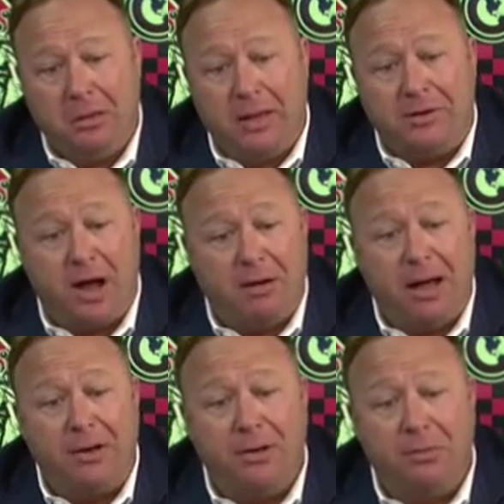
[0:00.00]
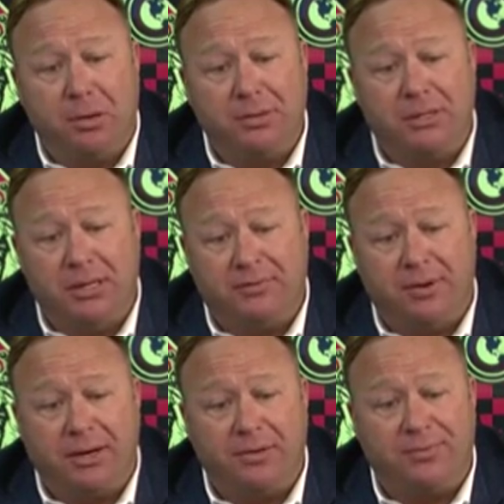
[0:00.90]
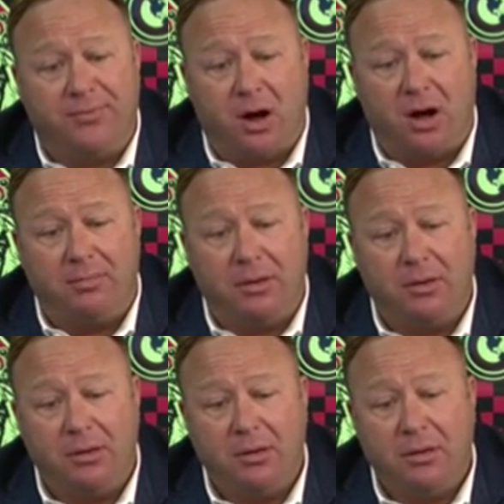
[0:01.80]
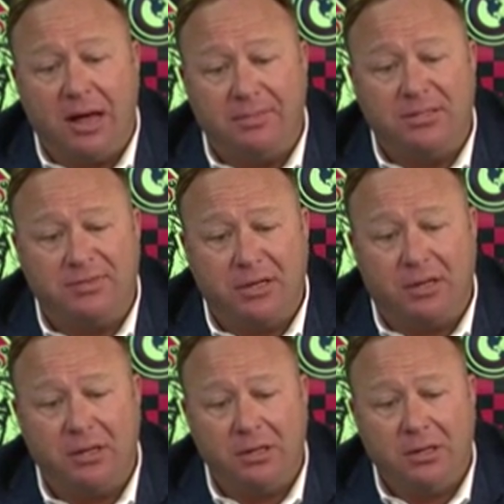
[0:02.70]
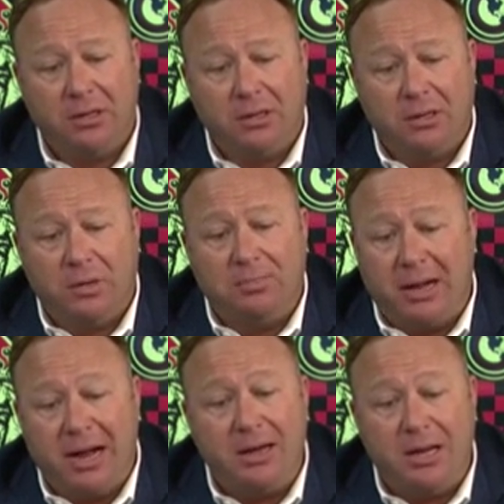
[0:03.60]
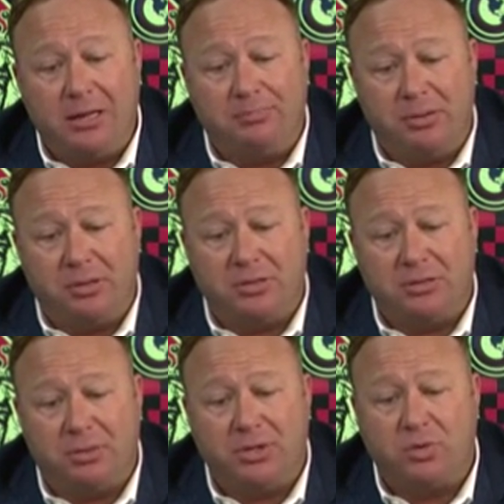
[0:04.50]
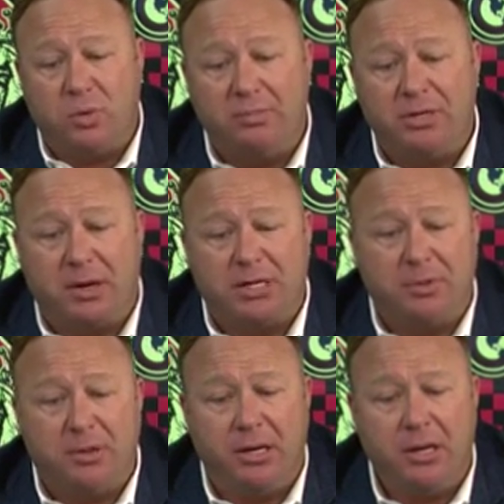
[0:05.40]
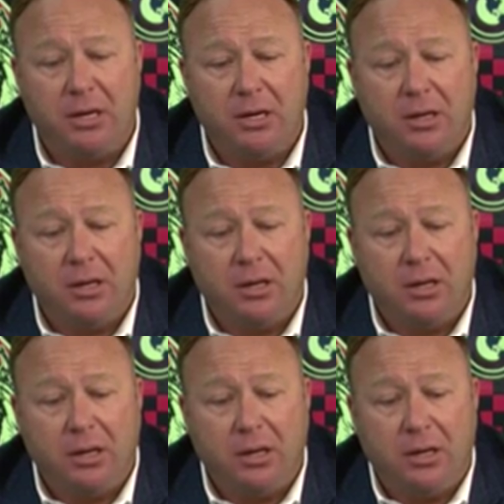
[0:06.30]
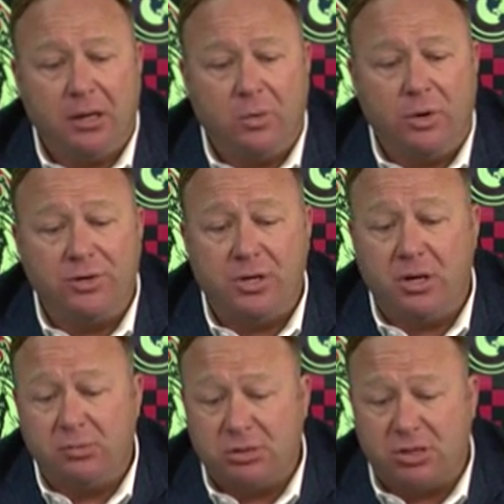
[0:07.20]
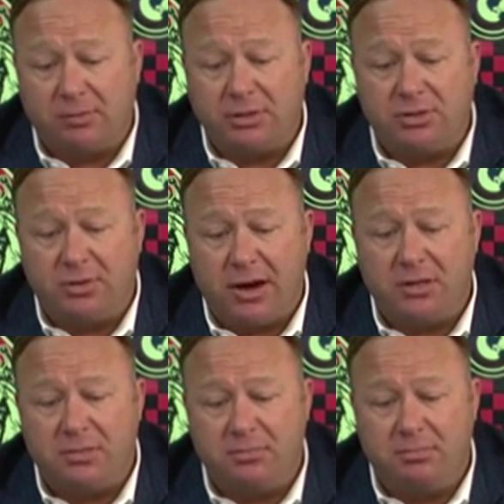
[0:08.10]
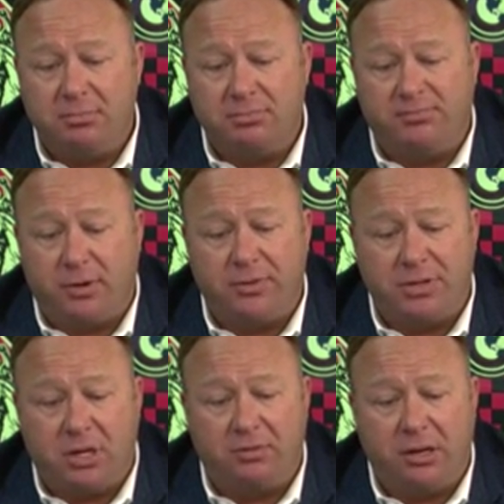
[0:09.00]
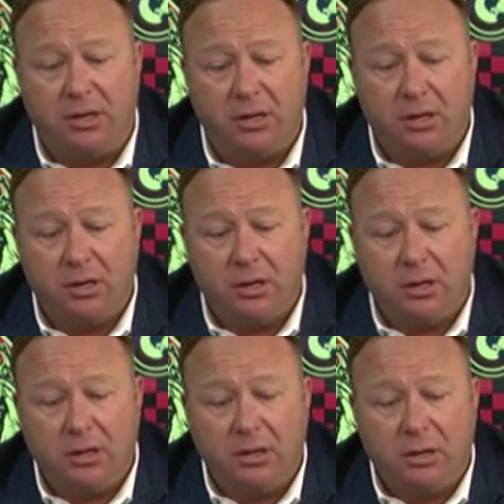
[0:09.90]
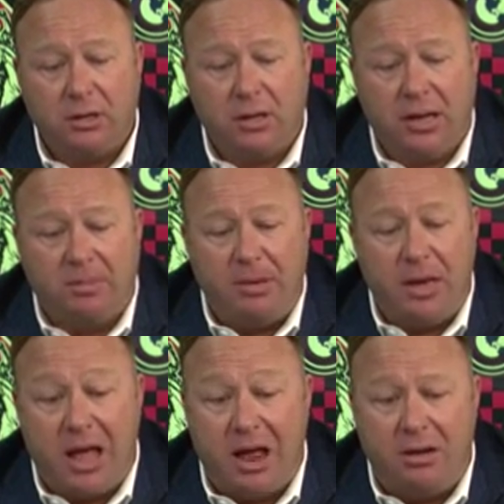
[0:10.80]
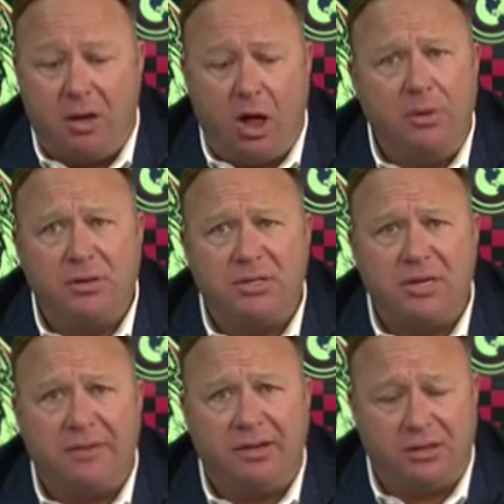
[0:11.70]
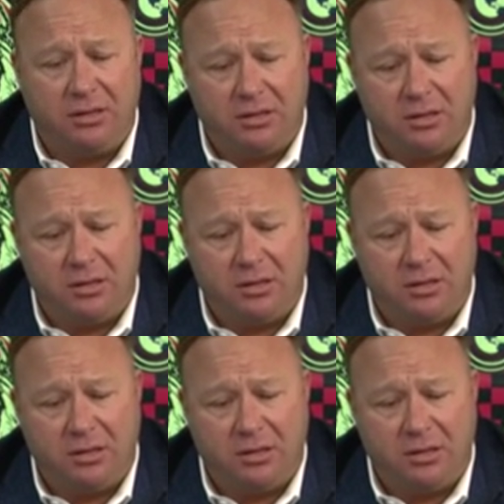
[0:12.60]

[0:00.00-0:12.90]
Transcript: They talk about Uber delivering into the farm in Lovettsville. We plan to heat the pool, so a swim is a possibility. We're using Uber service to transfer the children, 11, 9, and almost 7.